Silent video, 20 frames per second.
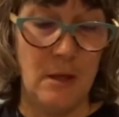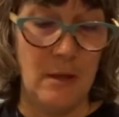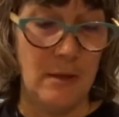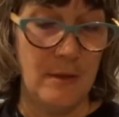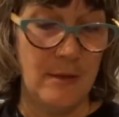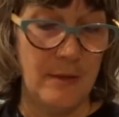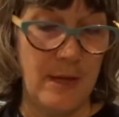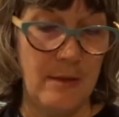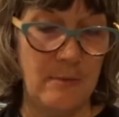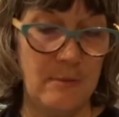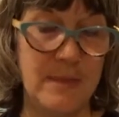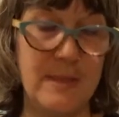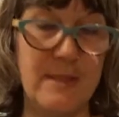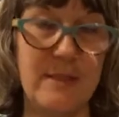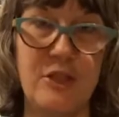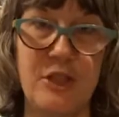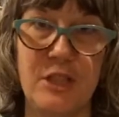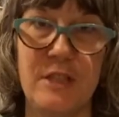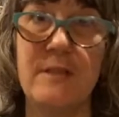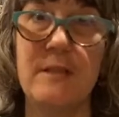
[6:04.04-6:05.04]
that was
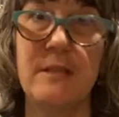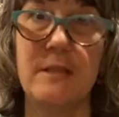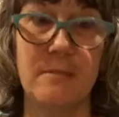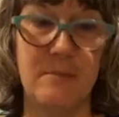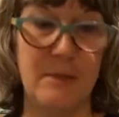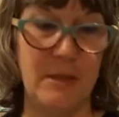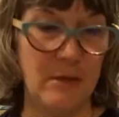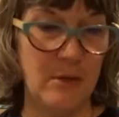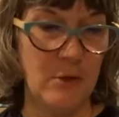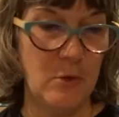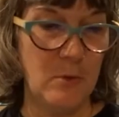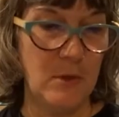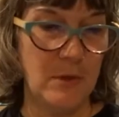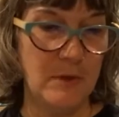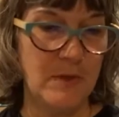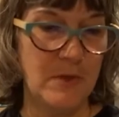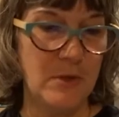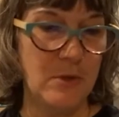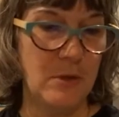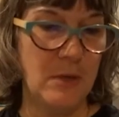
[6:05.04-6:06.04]
suggested to me at the
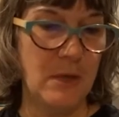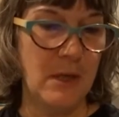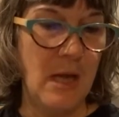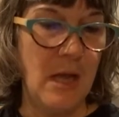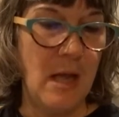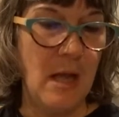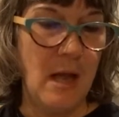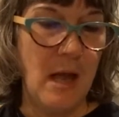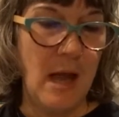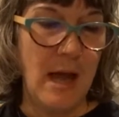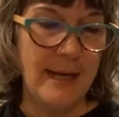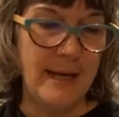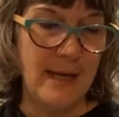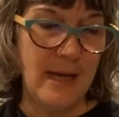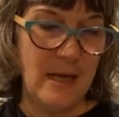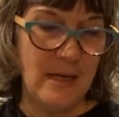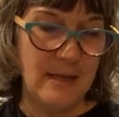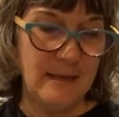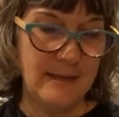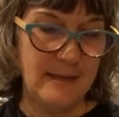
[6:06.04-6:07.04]
quilt store. I
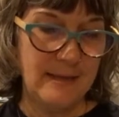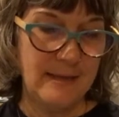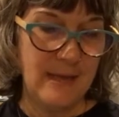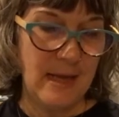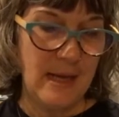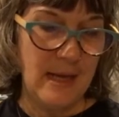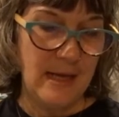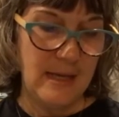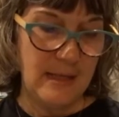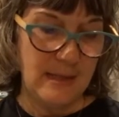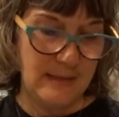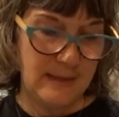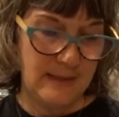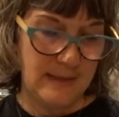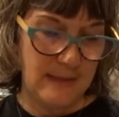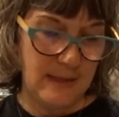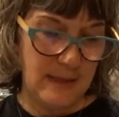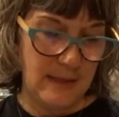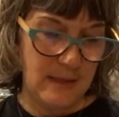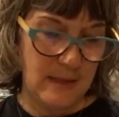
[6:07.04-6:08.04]
got a
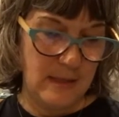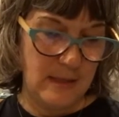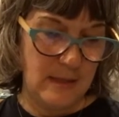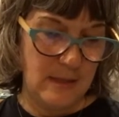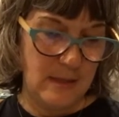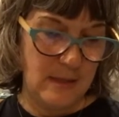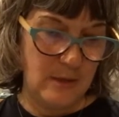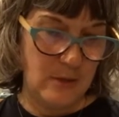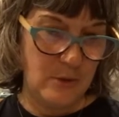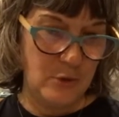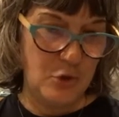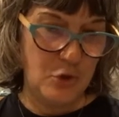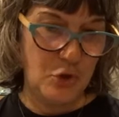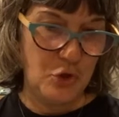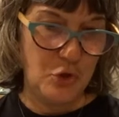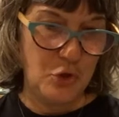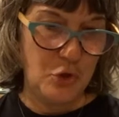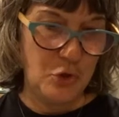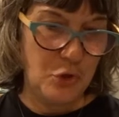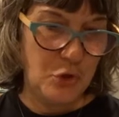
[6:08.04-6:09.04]
size
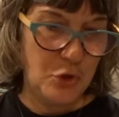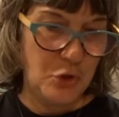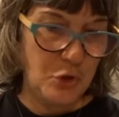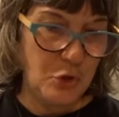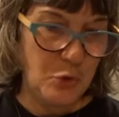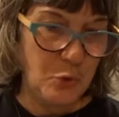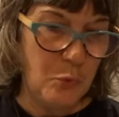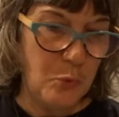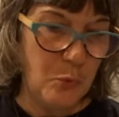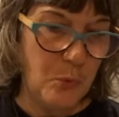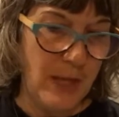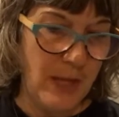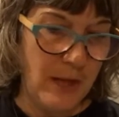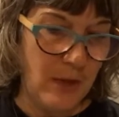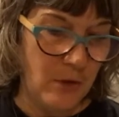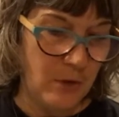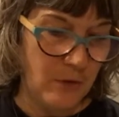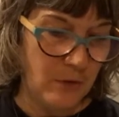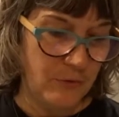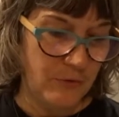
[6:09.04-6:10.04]

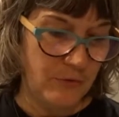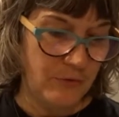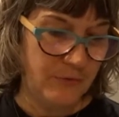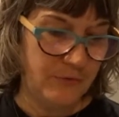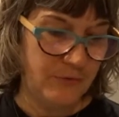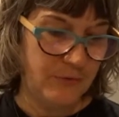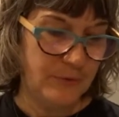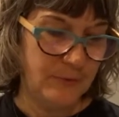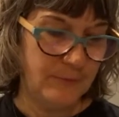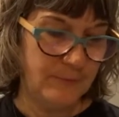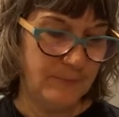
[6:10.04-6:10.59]
12